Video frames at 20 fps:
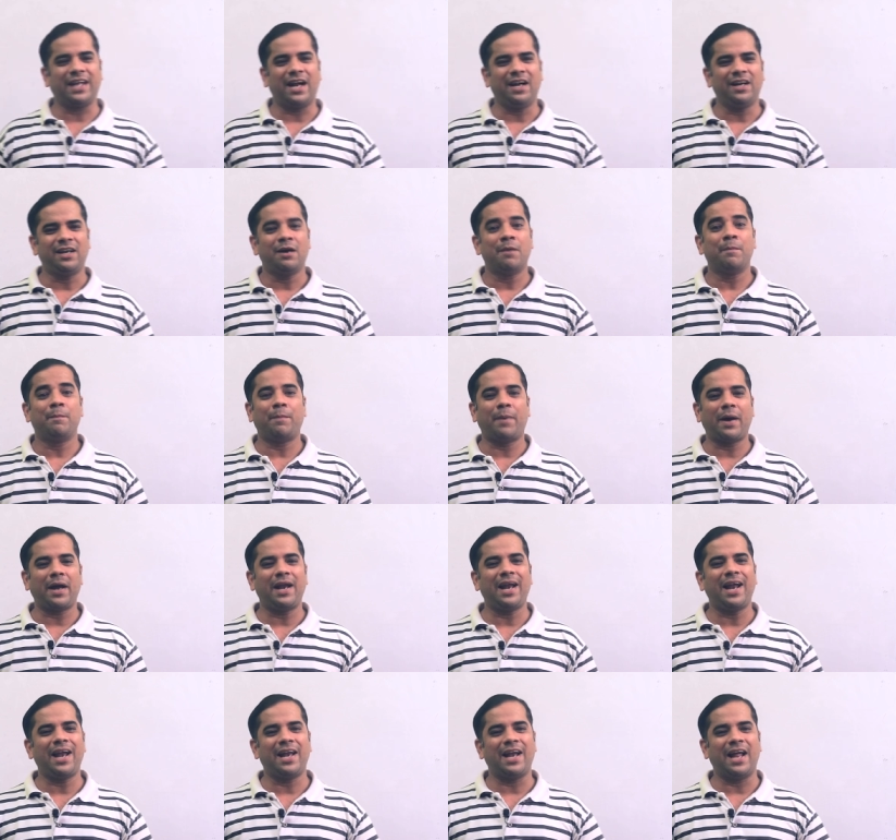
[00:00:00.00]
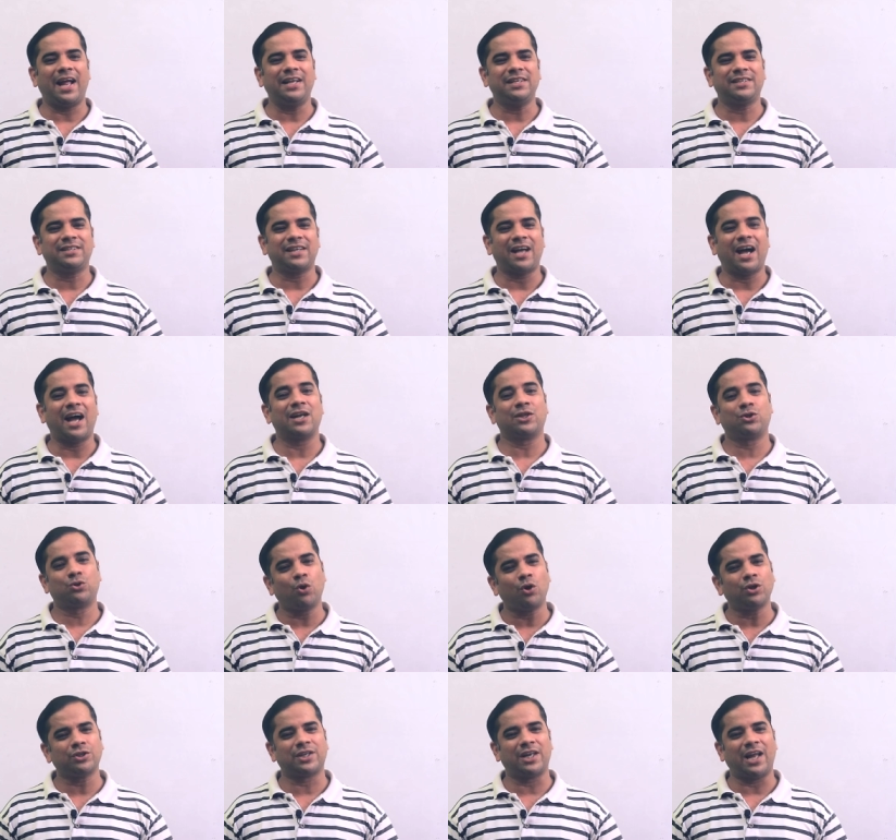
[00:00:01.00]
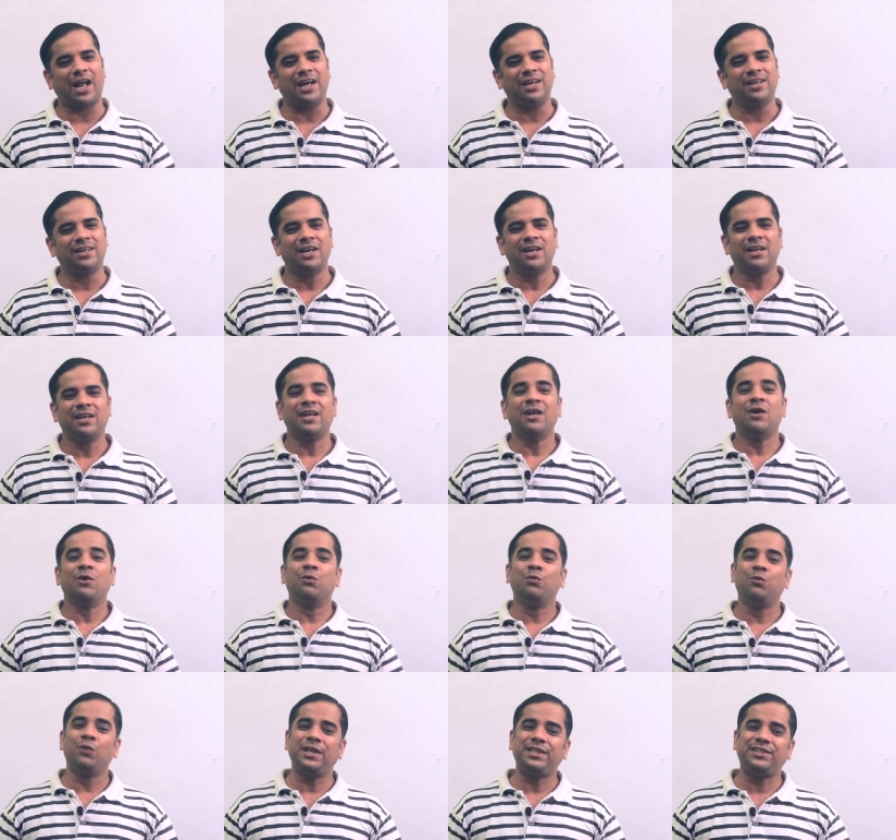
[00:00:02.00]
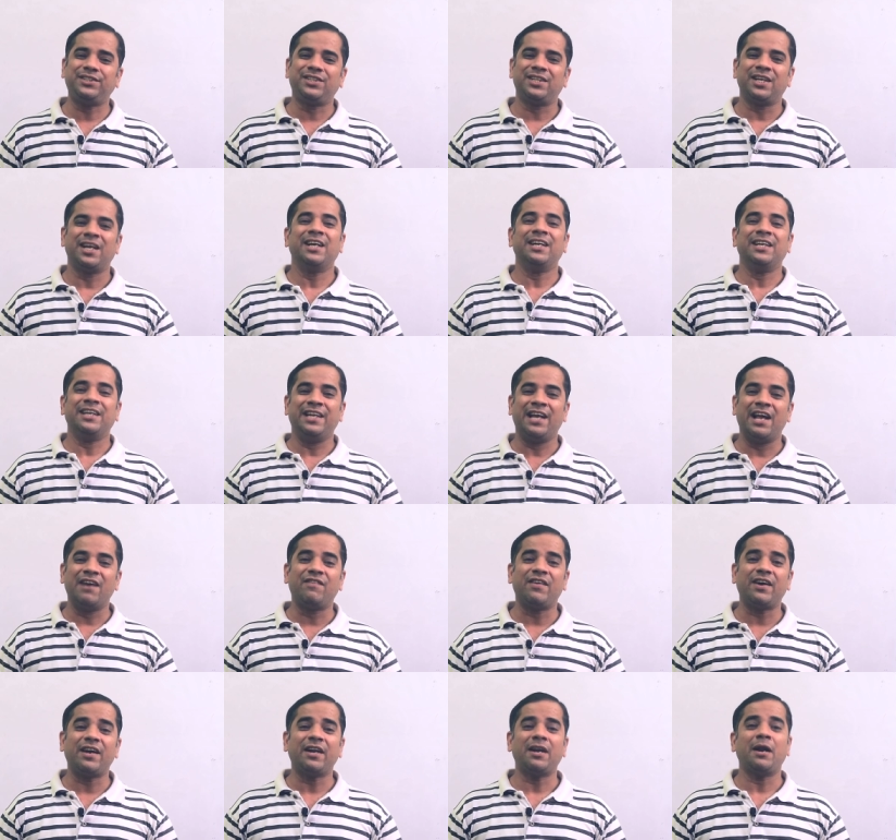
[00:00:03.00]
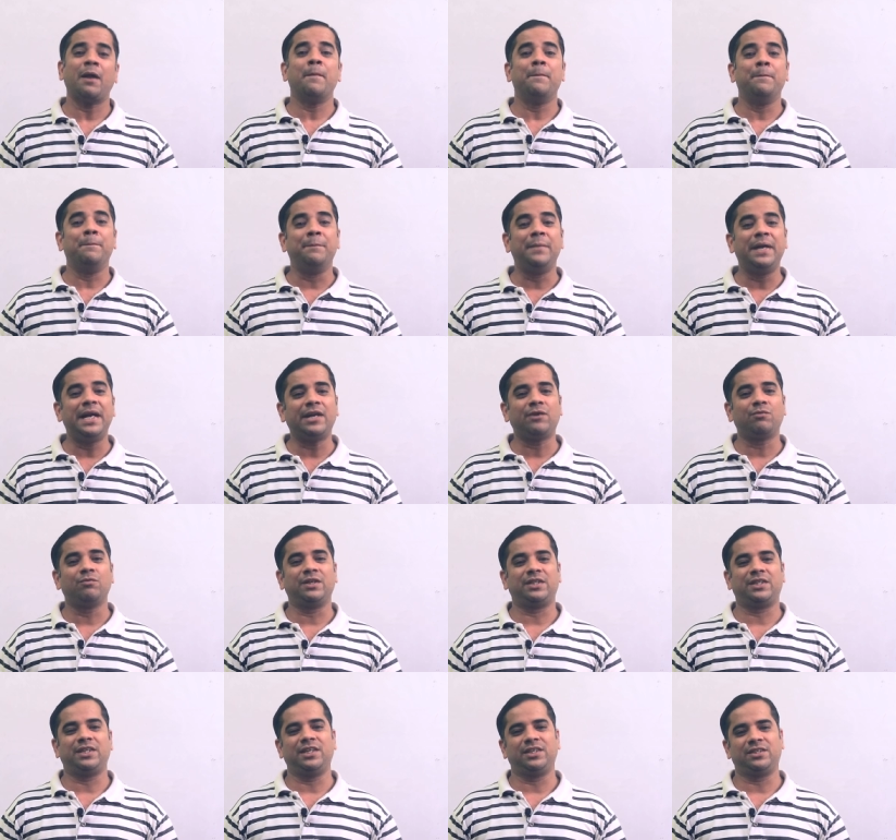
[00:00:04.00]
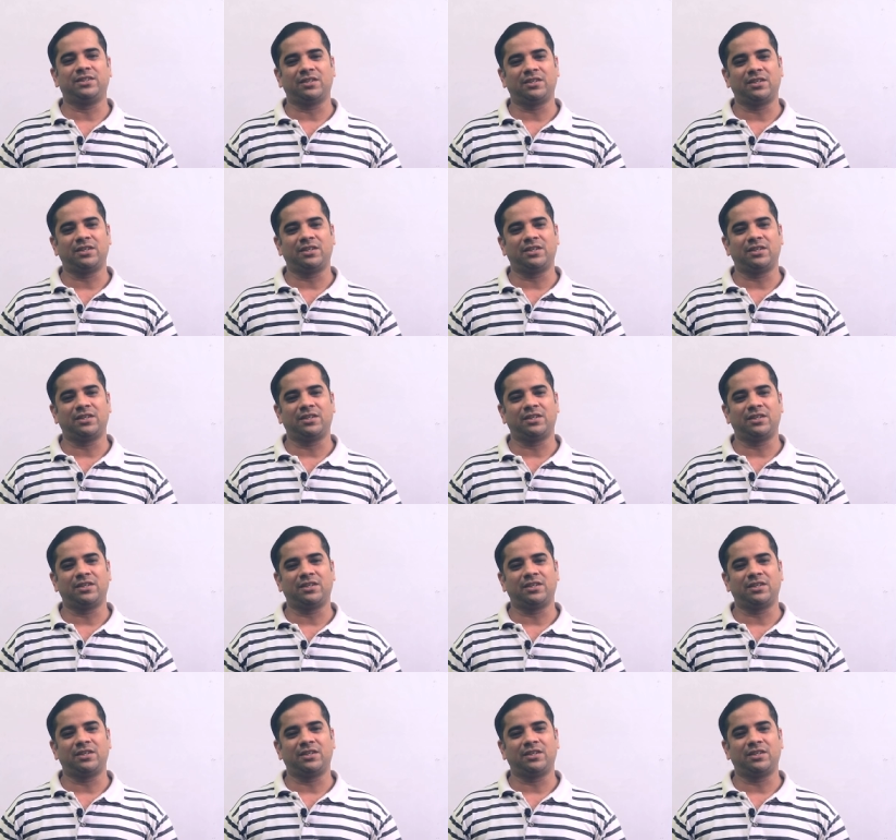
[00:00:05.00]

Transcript: that parallel lines are those lines which never meet with each